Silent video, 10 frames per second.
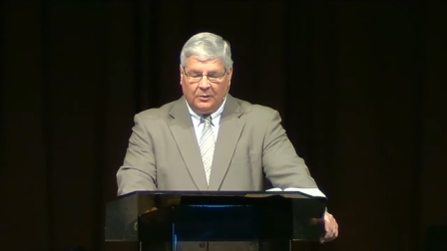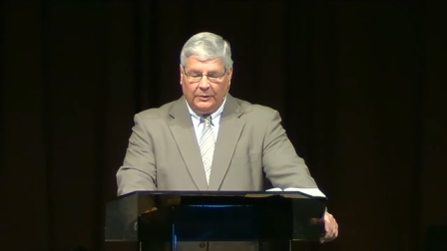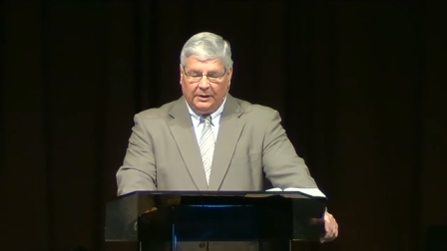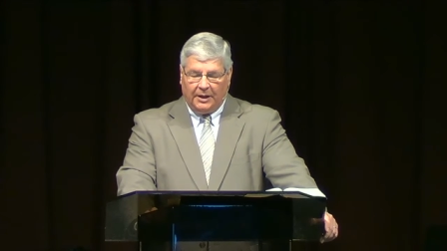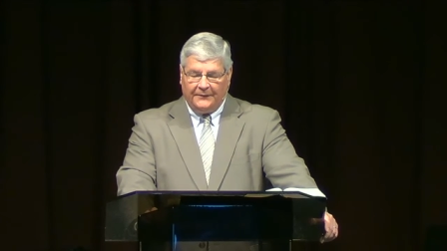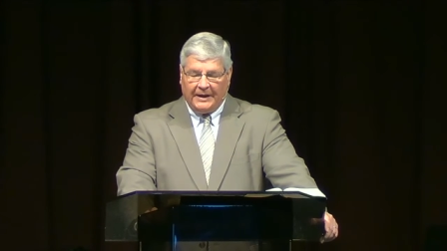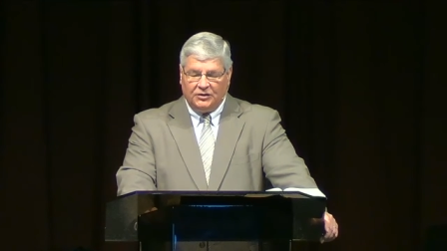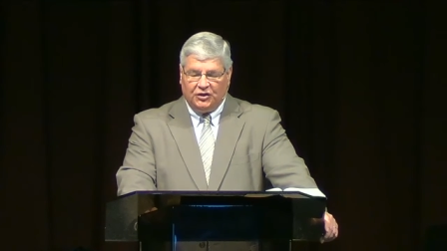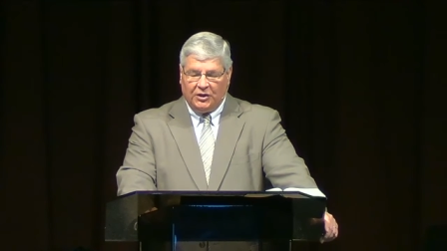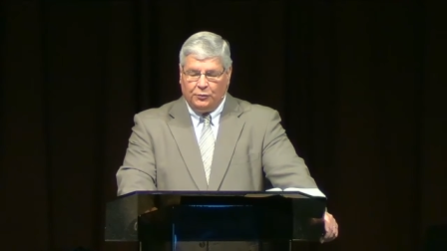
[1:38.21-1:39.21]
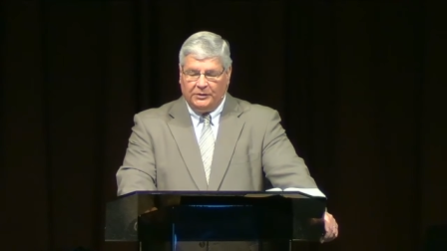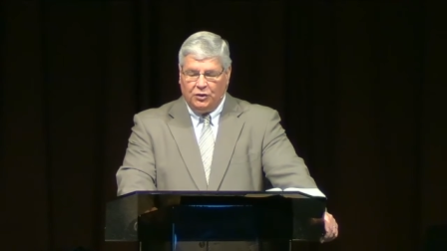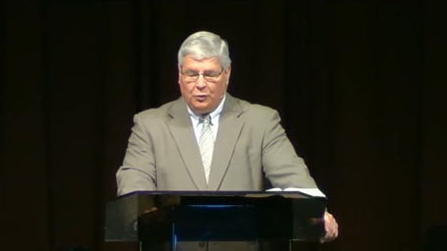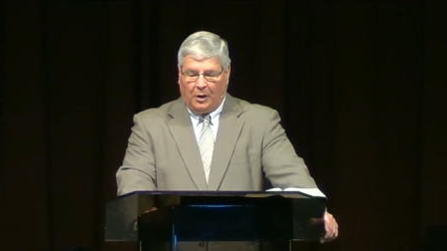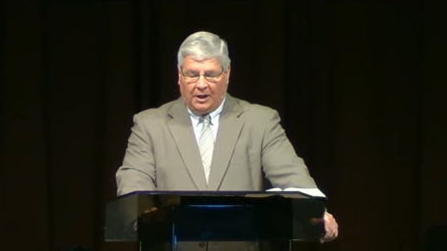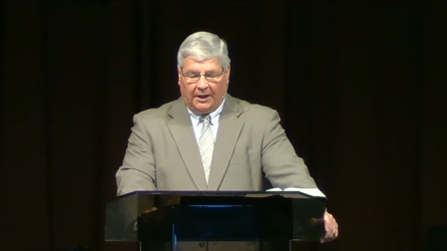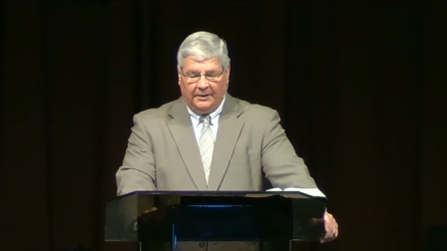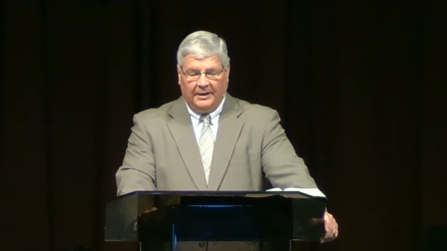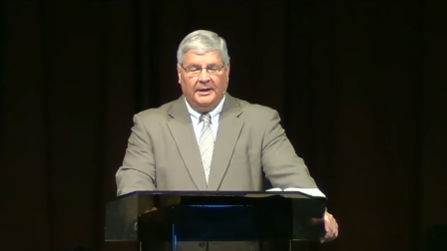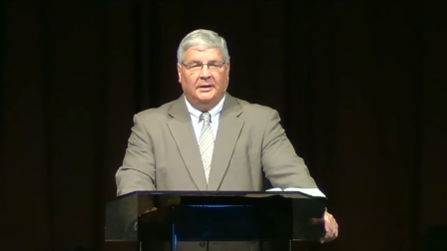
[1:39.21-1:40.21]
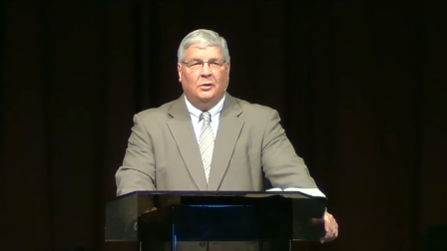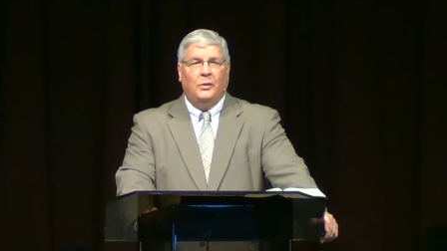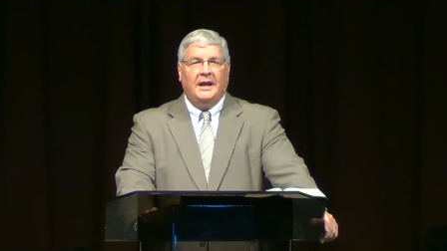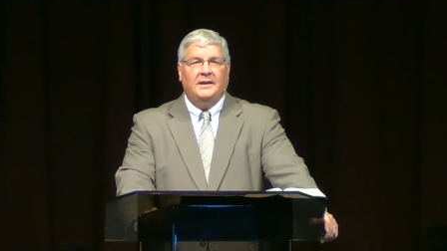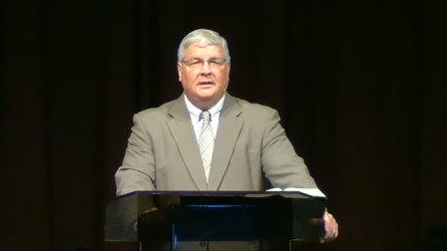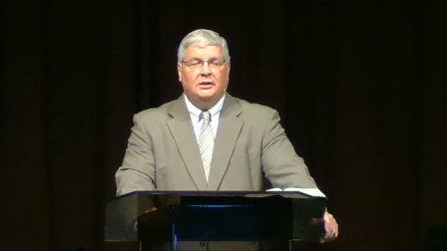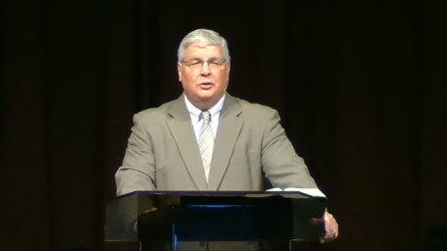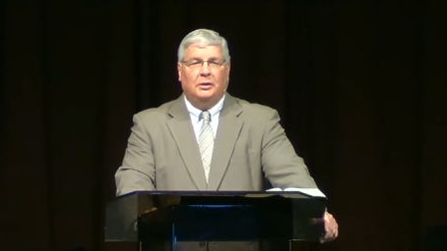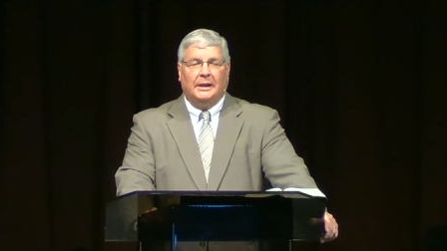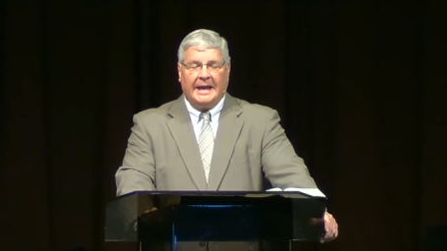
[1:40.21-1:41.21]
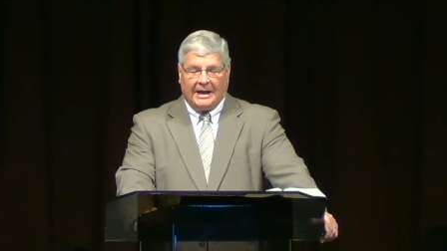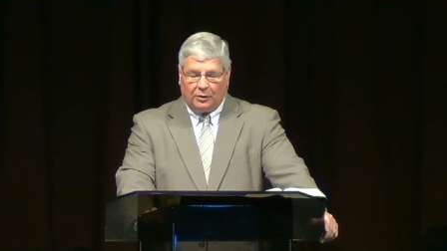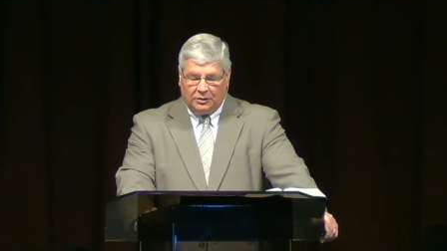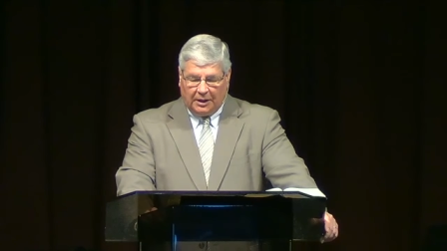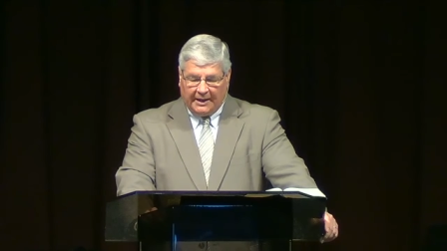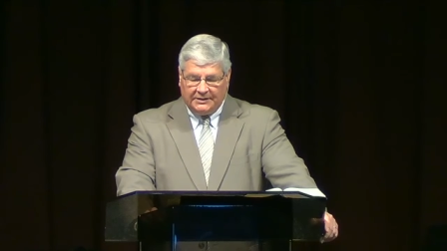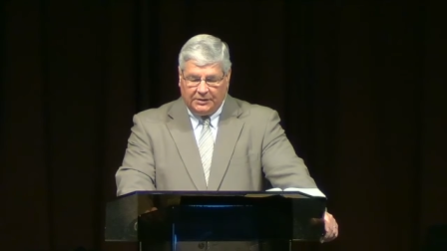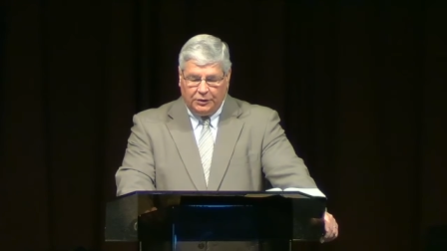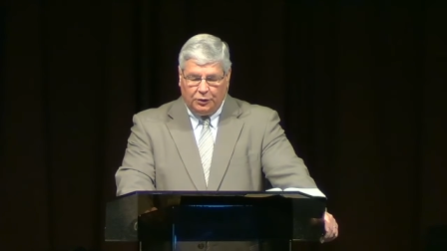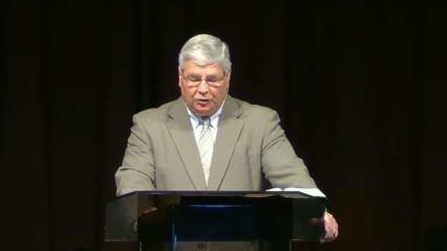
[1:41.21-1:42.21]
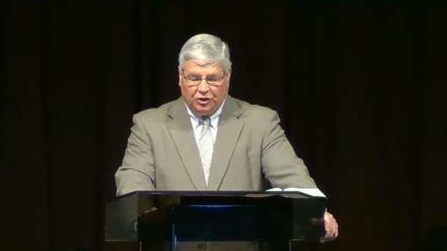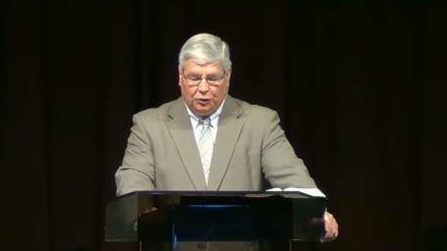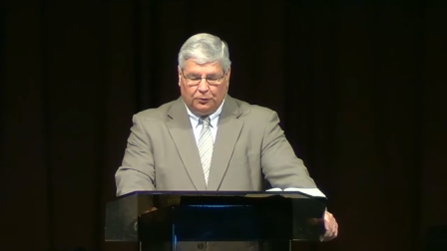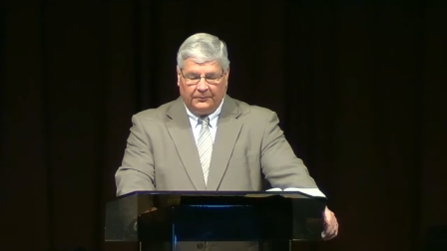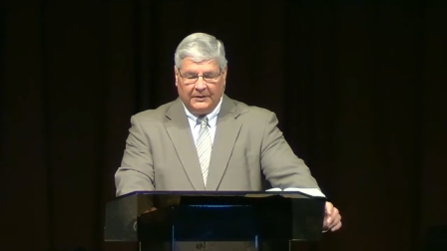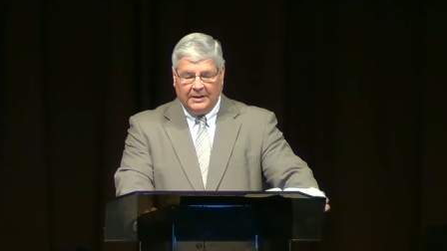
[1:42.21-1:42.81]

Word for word: We love how genuine you are and the way that you allow God to use you.